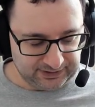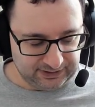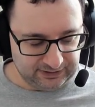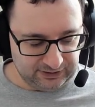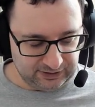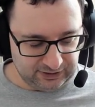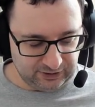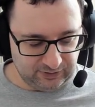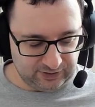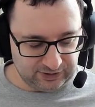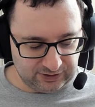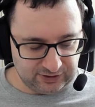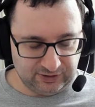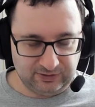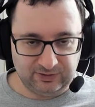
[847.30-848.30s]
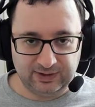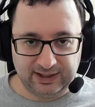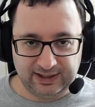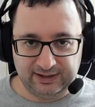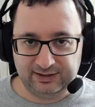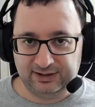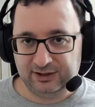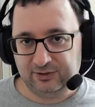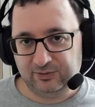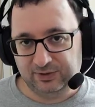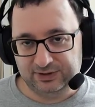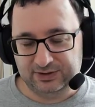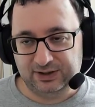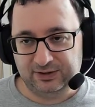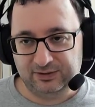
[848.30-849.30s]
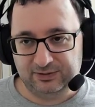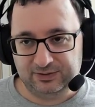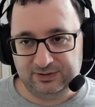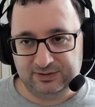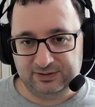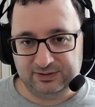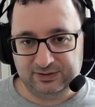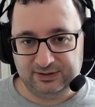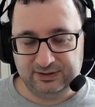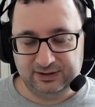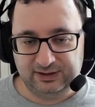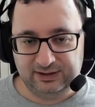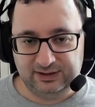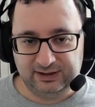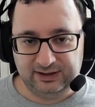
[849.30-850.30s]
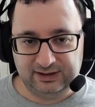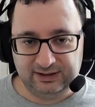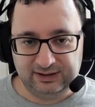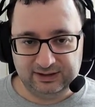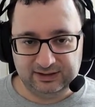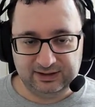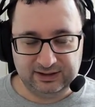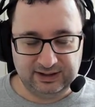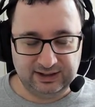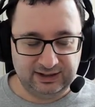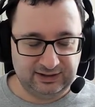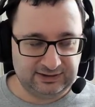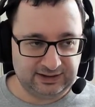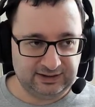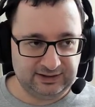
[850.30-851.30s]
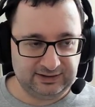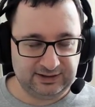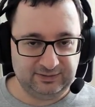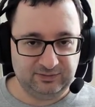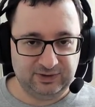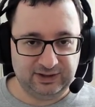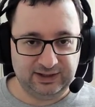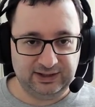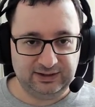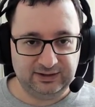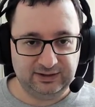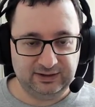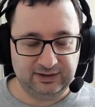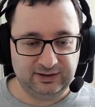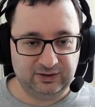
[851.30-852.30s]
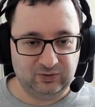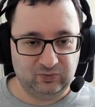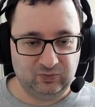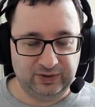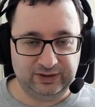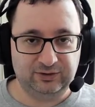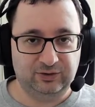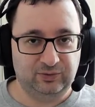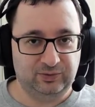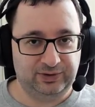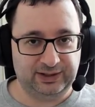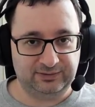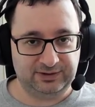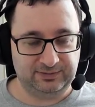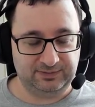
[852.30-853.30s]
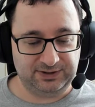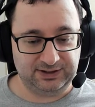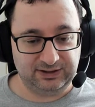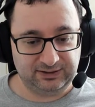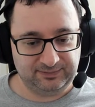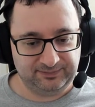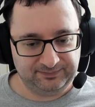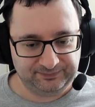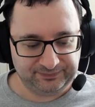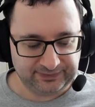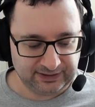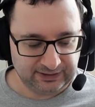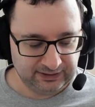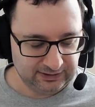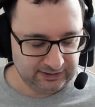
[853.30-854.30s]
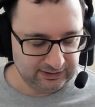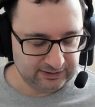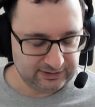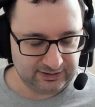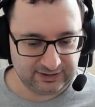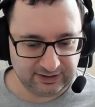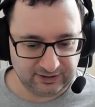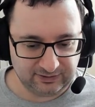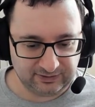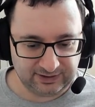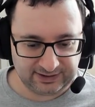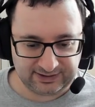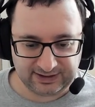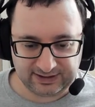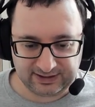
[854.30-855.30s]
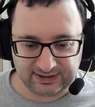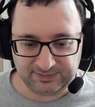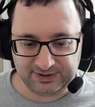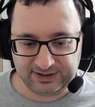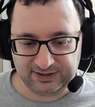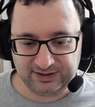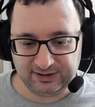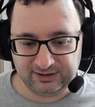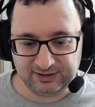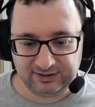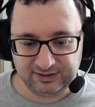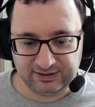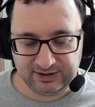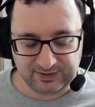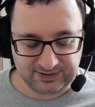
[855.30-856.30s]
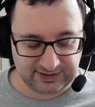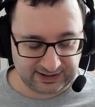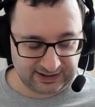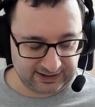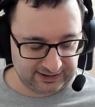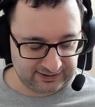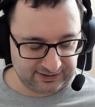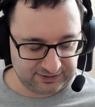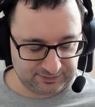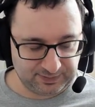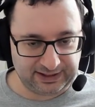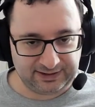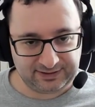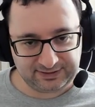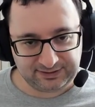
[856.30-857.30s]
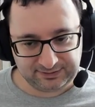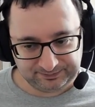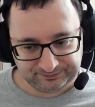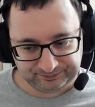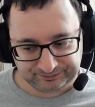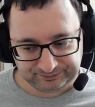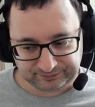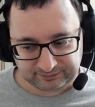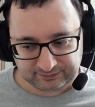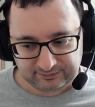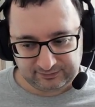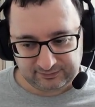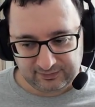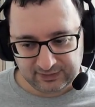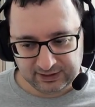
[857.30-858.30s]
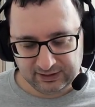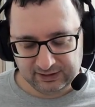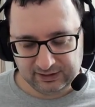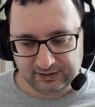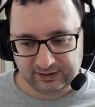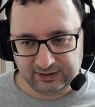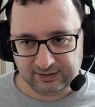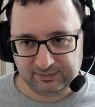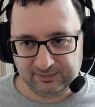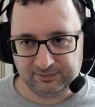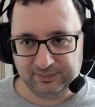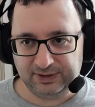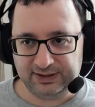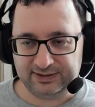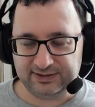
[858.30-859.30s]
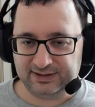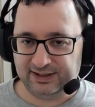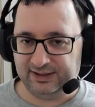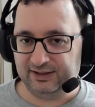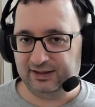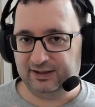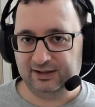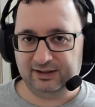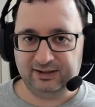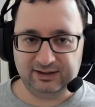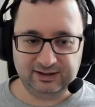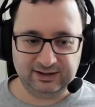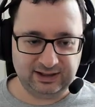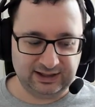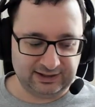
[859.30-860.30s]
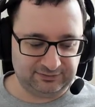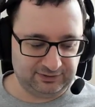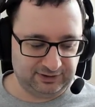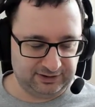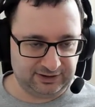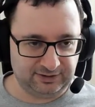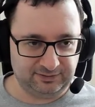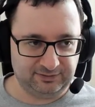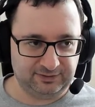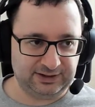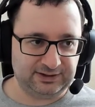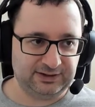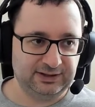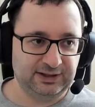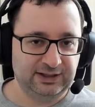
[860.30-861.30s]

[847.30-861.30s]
You can do anything you want to those in exactly the same way, with or without Obsidian. So, like I said, Obsidian uses that as its base, but it's like a level on top of it.